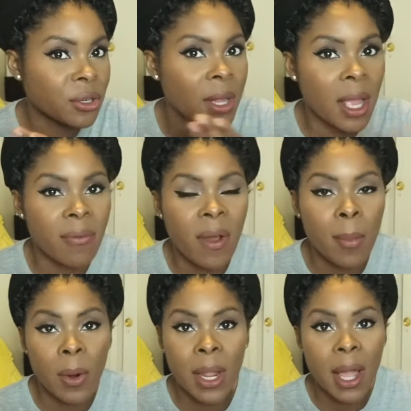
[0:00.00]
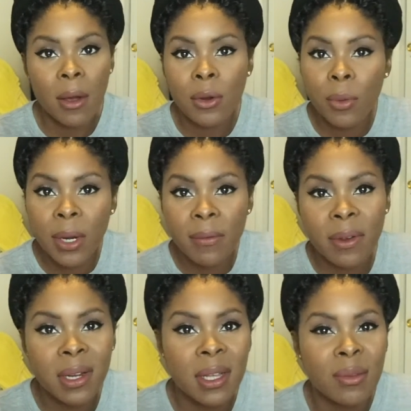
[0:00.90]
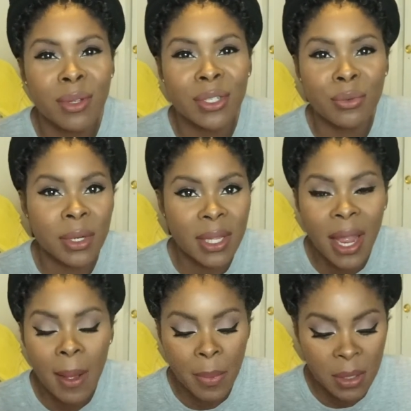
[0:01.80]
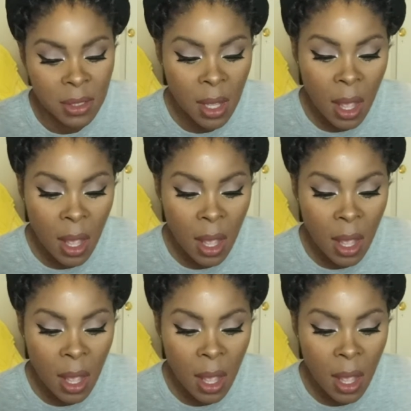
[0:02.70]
like if I break out or whatever it is, which really happens.